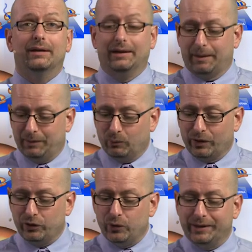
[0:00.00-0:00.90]
I mean,
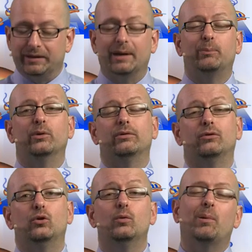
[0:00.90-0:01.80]
whether you ended up
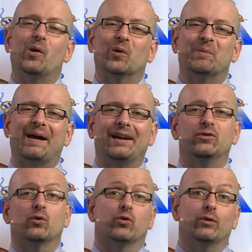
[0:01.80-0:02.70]
with 2 polar
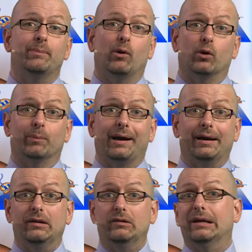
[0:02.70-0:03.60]
bodies or 3 polar
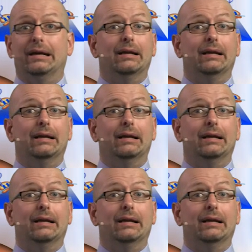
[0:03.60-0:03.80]
bodies,